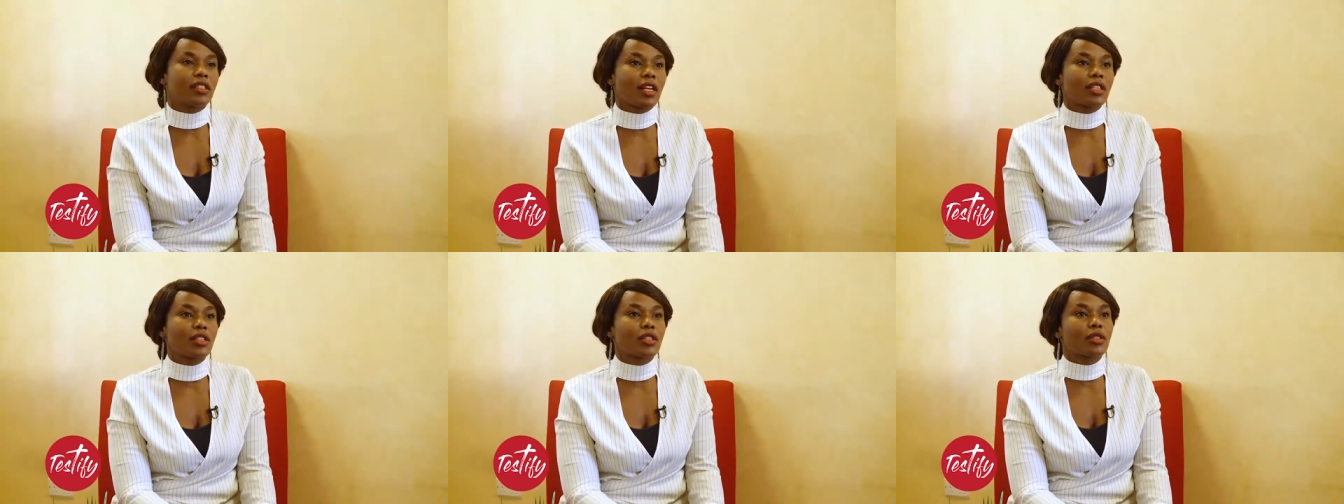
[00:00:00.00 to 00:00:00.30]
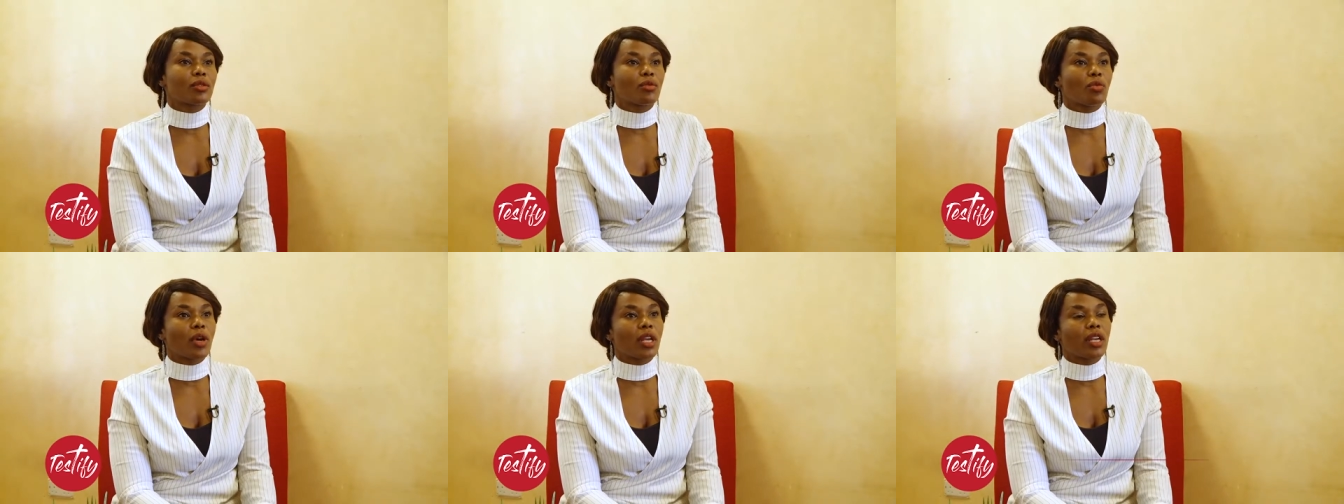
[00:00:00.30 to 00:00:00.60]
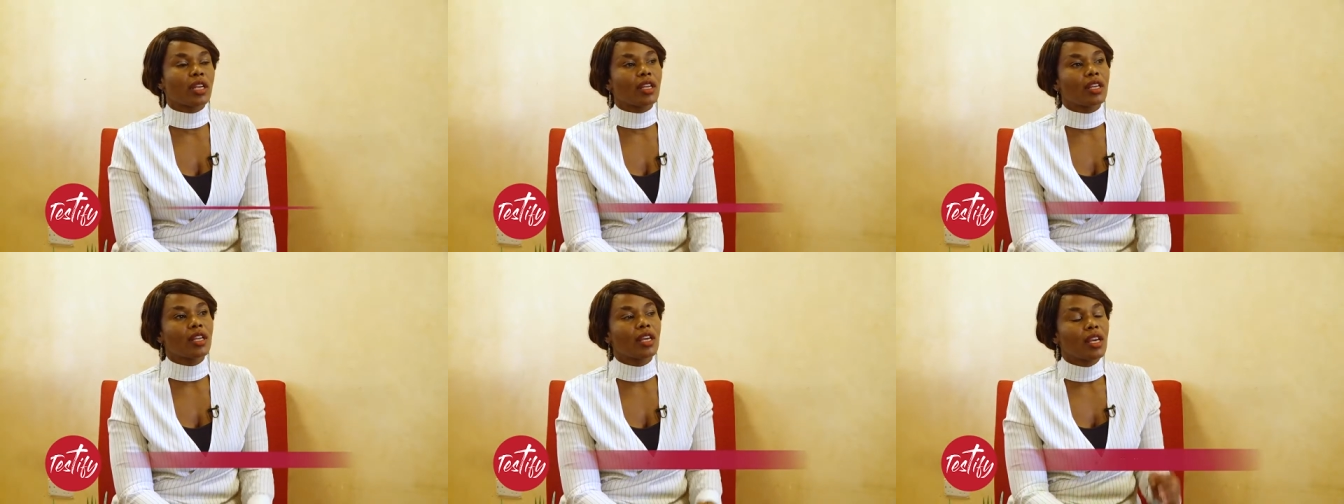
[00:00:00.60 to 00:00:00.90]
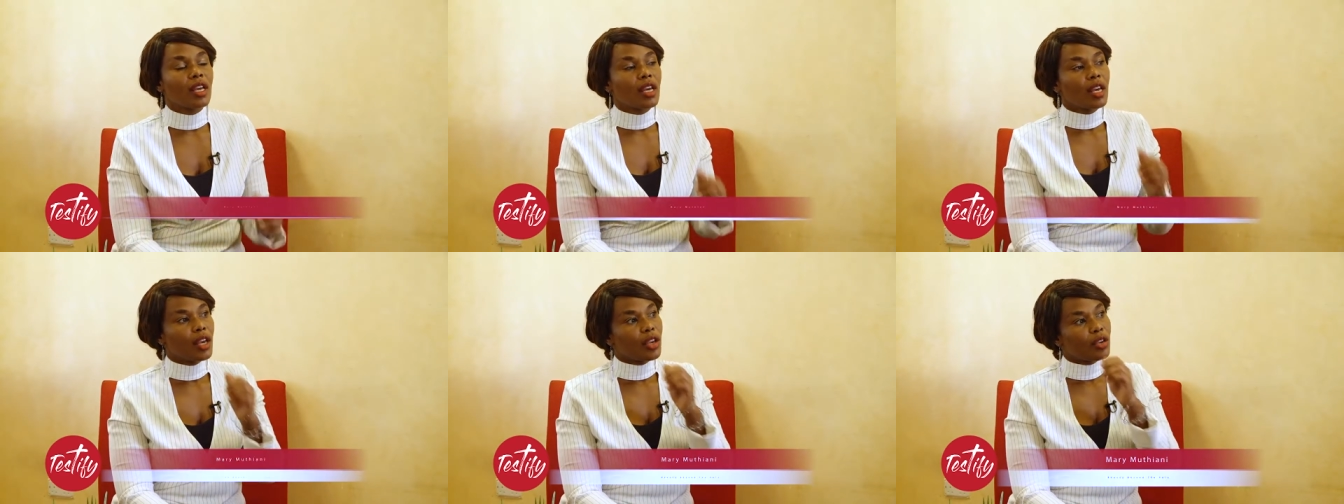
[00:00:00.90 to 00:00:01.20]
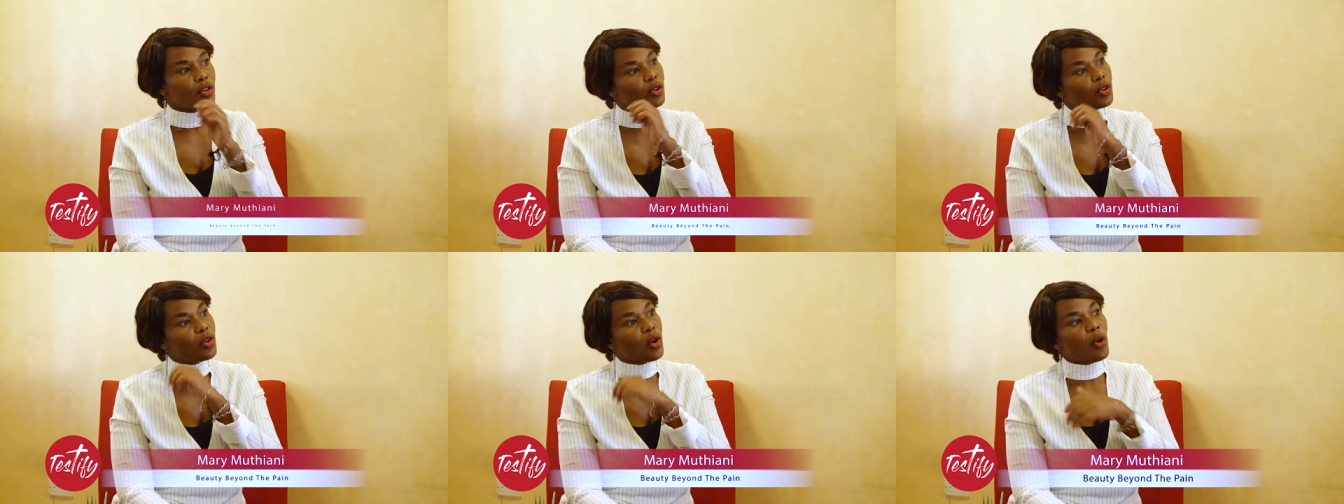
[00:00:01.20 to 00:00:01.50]
that's when,
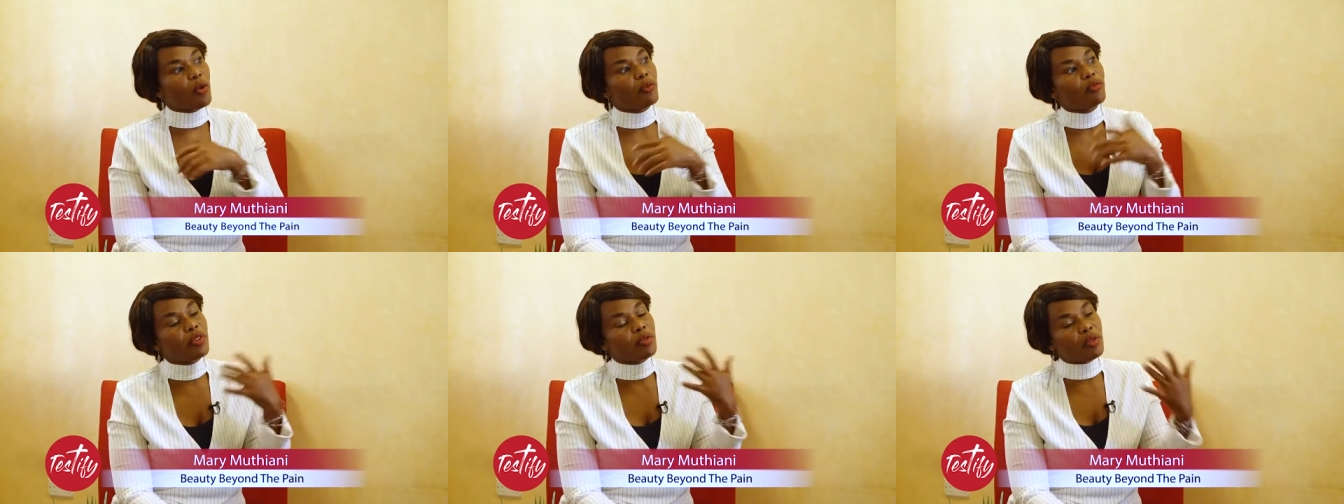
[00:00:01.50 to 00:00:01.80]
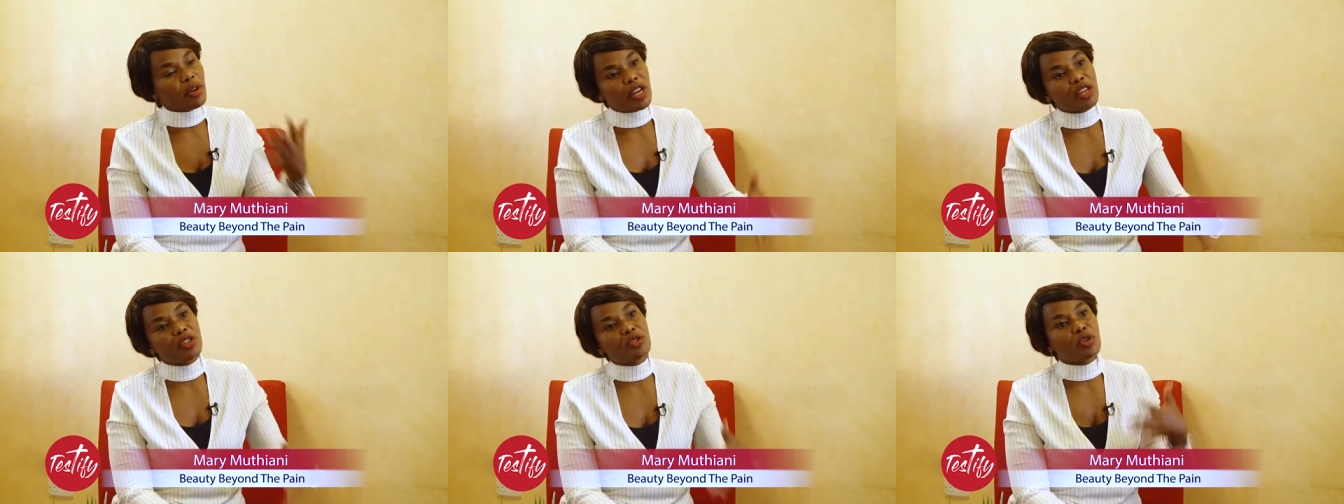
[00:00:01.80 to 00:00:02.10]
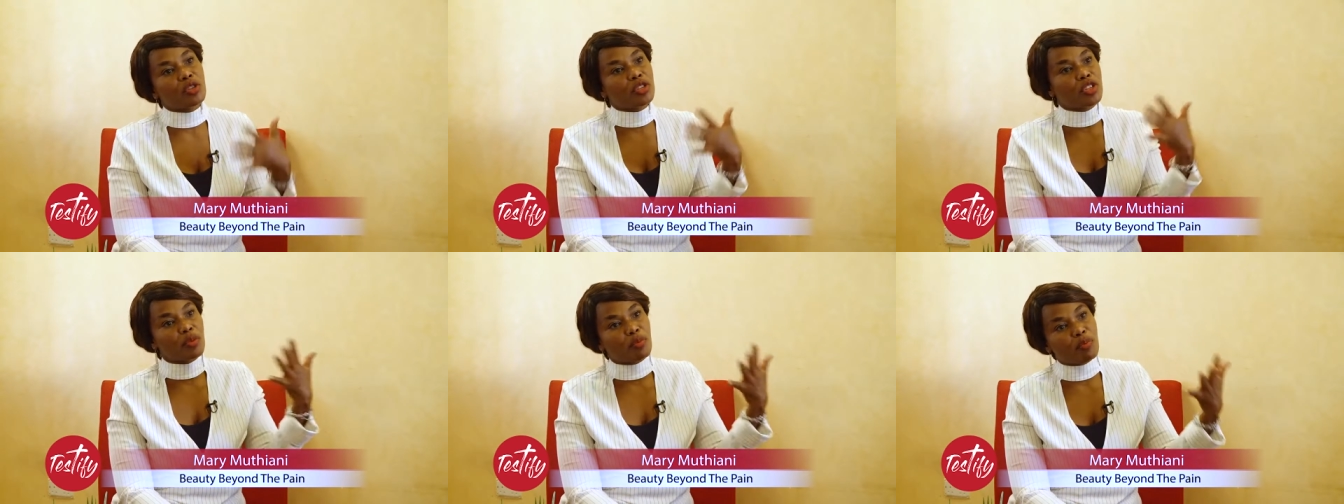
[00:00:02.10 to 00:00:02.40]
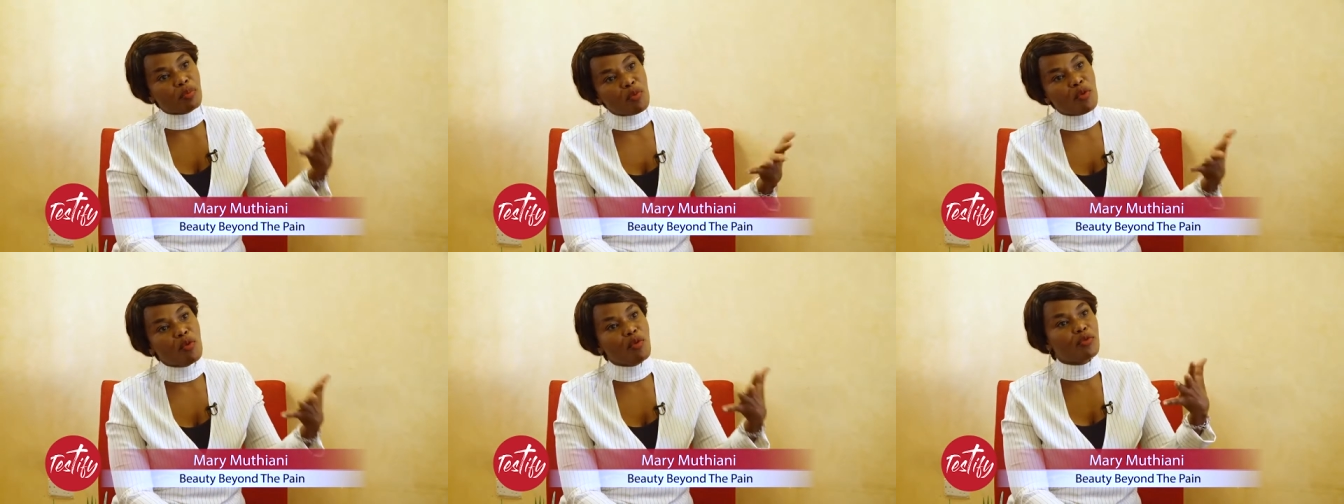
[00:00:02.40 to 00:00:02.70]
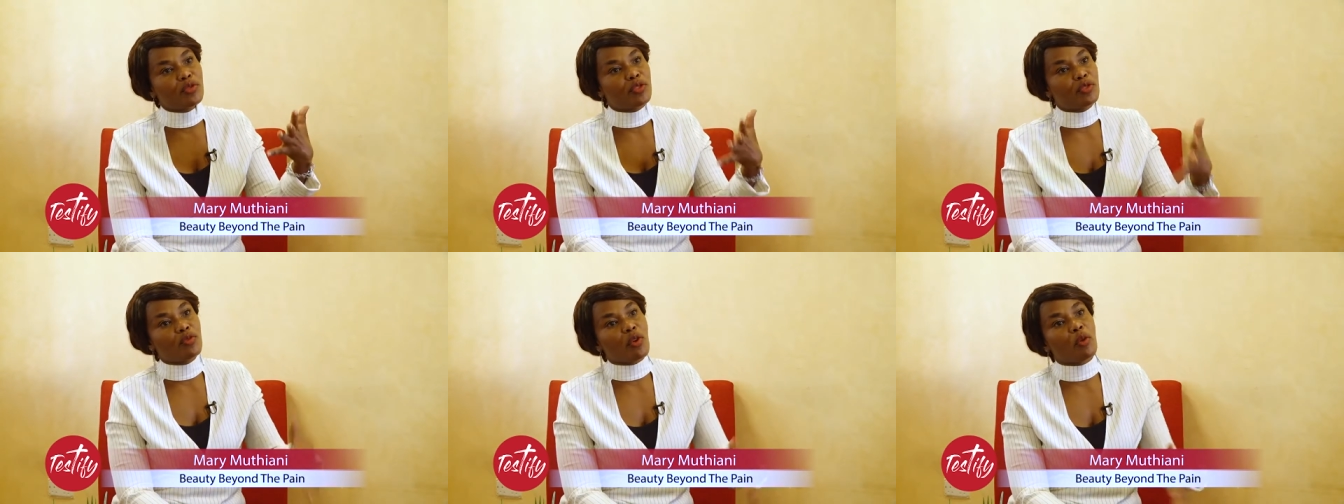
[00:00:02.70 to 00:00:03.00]
you know, the relationship
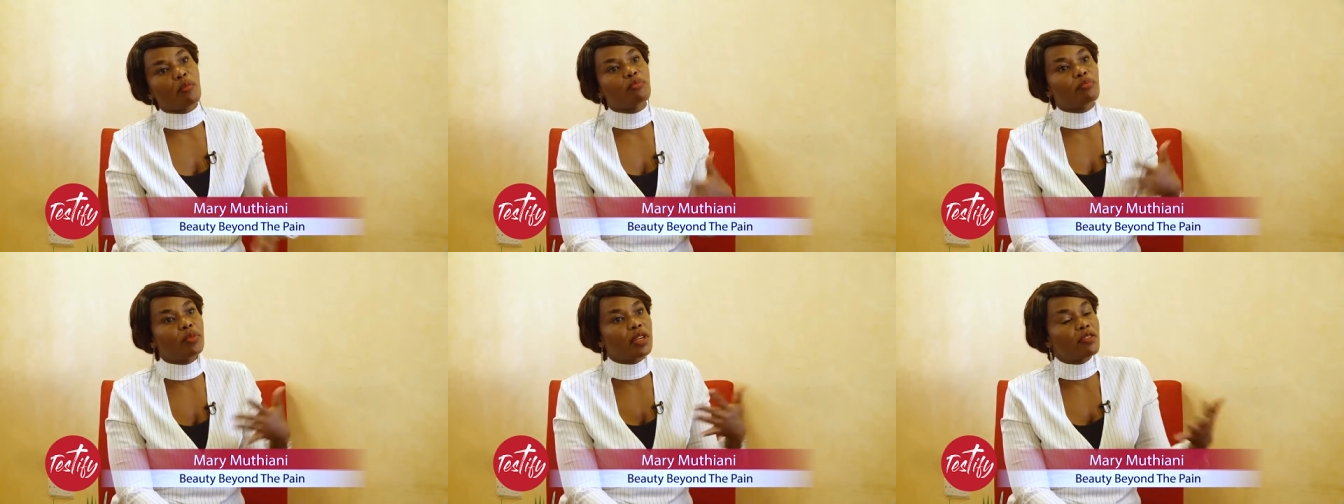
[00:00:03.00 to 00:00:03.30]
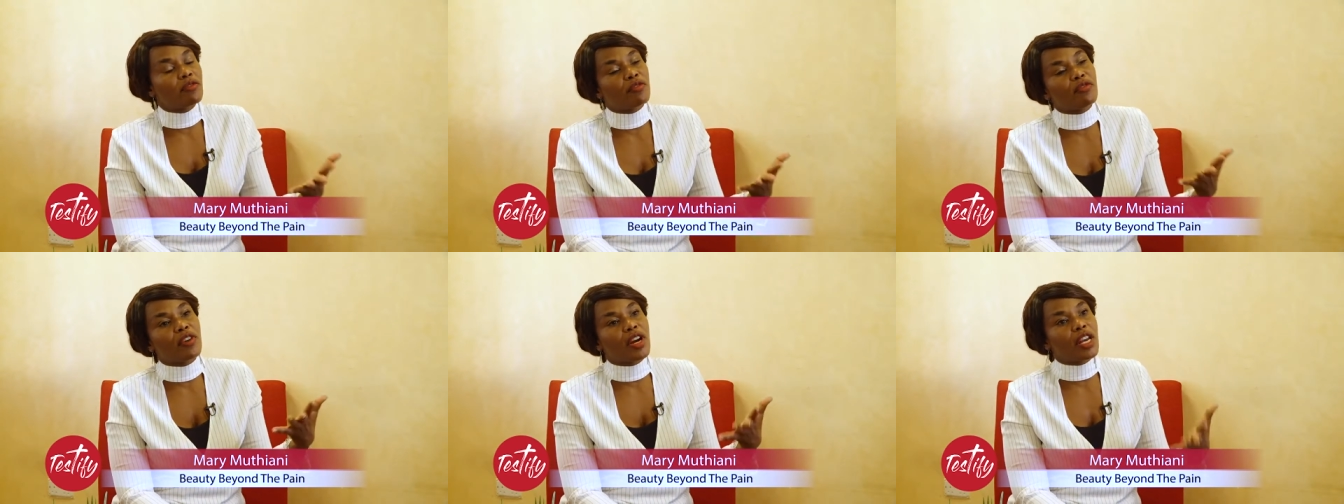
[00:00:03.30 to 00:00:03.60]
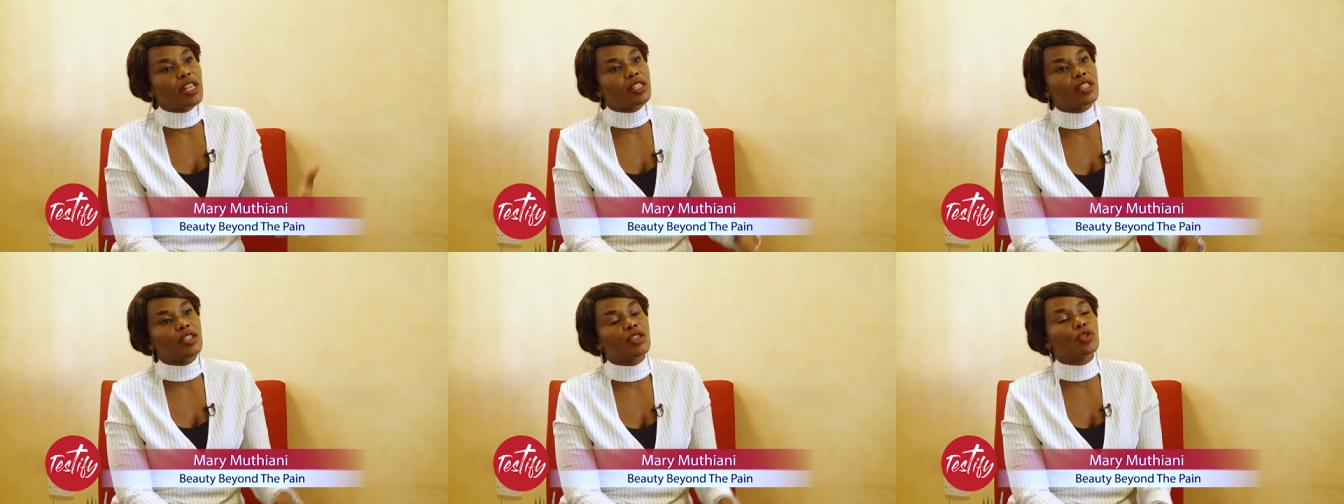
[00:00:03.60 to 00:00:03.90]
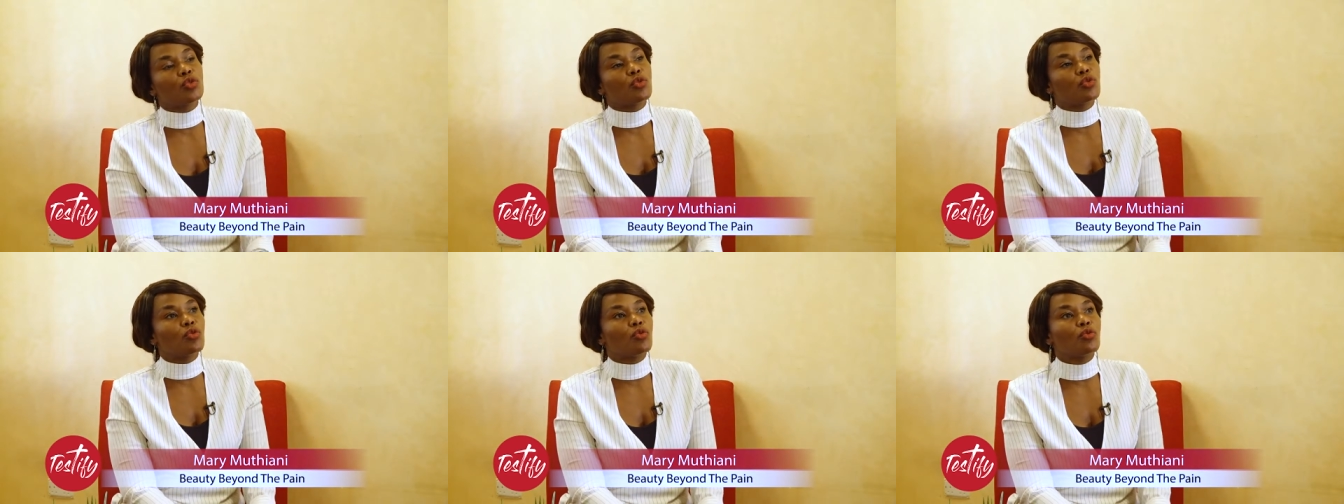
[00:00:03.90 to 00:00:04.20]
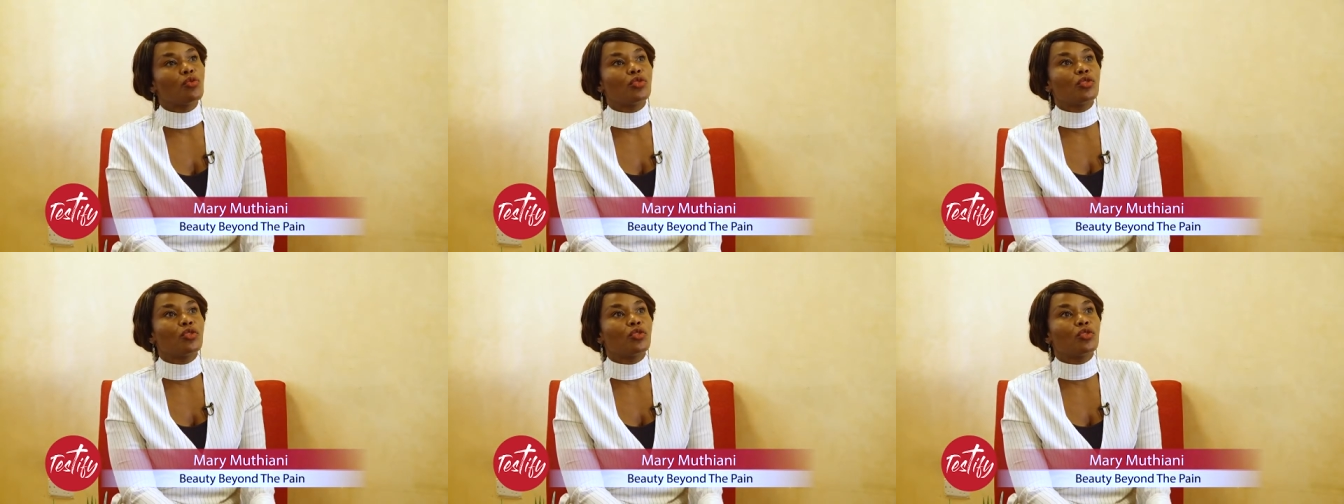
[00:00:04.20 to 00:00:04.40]
moved from being friends to,